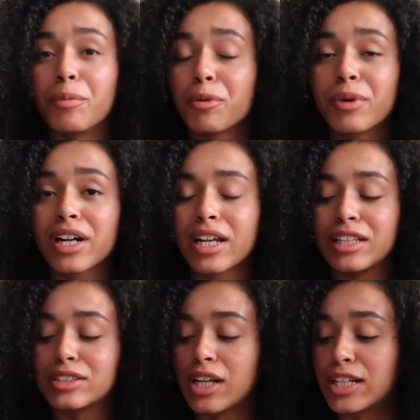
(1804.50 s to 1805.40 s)
bookmark
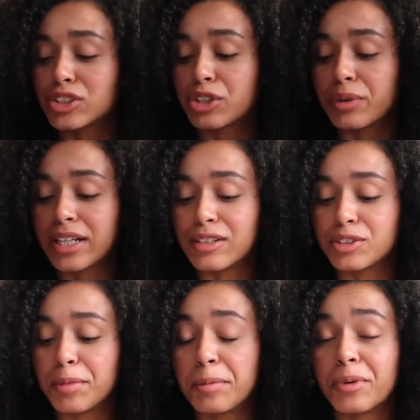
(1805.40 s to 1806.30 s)
is actually going out
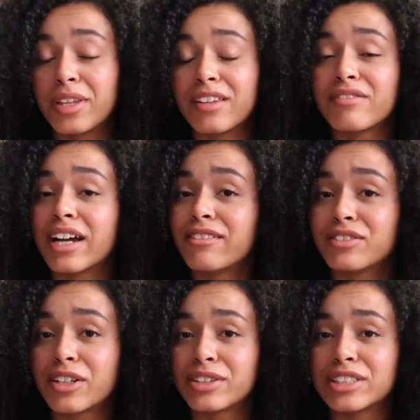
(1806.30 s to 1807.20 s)
to people in the
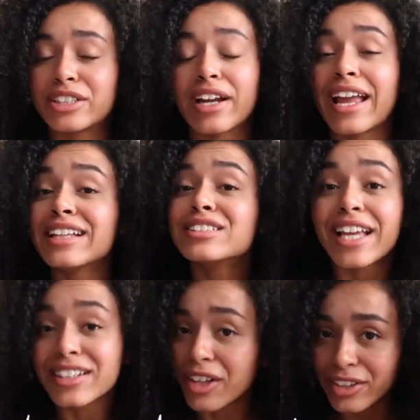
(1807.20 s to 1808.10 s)
$5 tier and
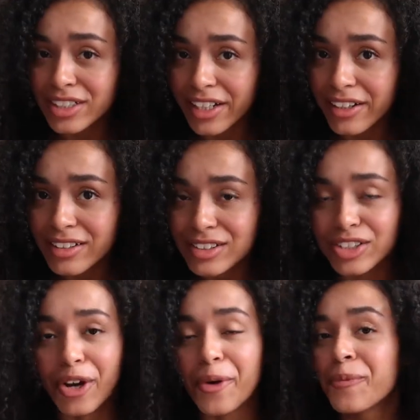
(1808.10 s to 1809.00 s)
$10 tier.
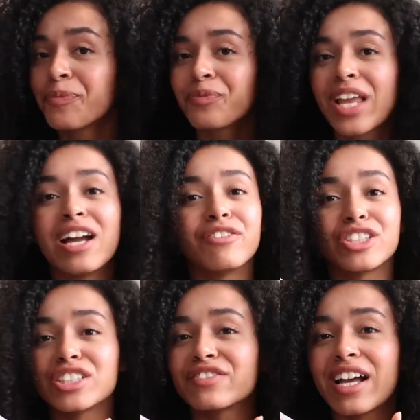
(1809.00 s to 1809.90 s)
So for
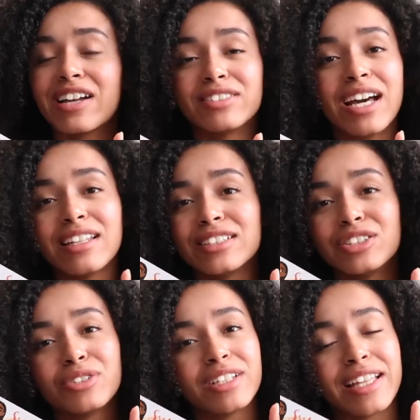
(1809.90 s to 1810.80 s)
just $5,
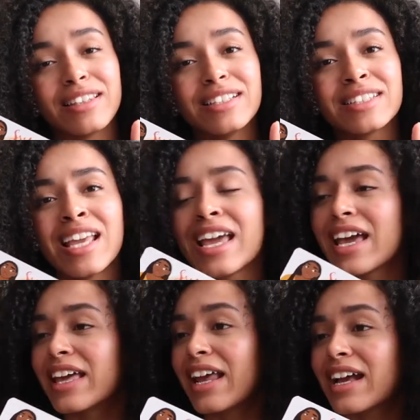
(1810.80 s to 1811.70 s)
you could get this
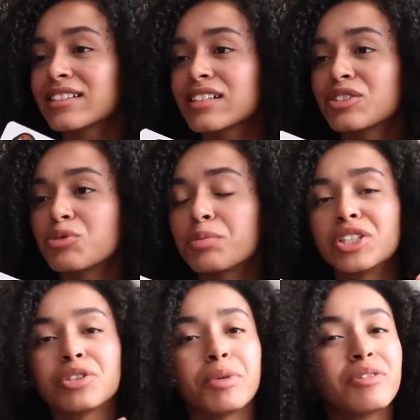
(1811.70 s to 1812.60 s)
and access to a
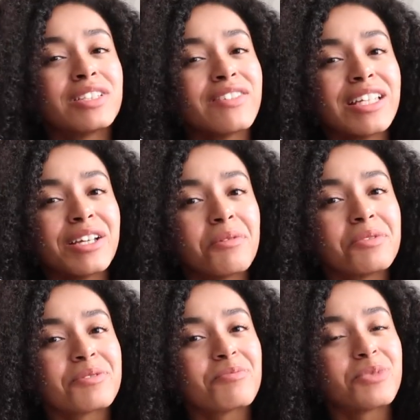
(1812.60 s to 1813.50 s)
bunch of bonus
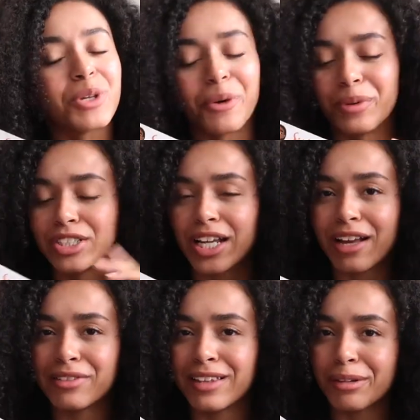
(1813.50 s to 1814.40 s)
videos. So check
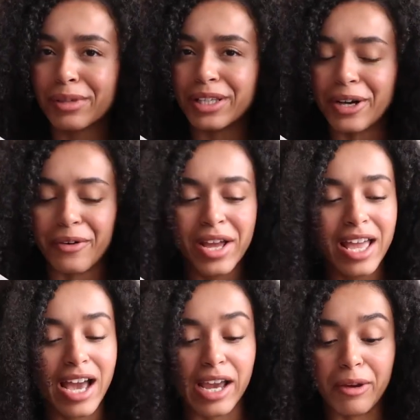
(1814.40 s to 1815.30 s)
out the link below.
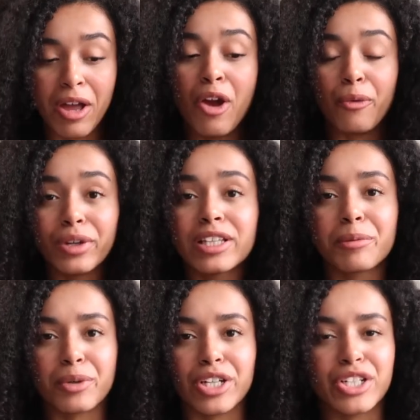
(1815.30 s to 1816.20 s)
I really
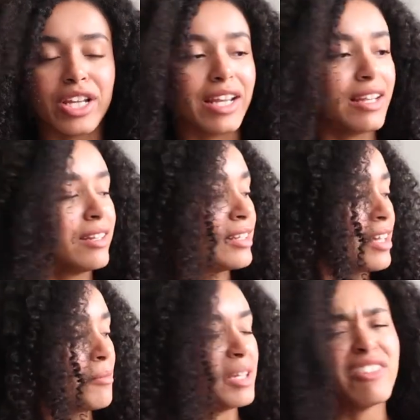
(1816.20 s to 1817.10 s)
appreciate it.
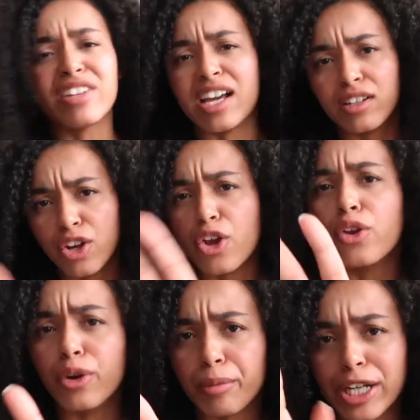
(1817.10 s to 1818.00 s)
But if not,
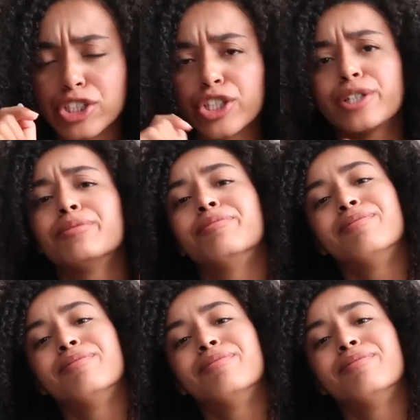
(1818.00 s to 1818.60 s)
no pressure.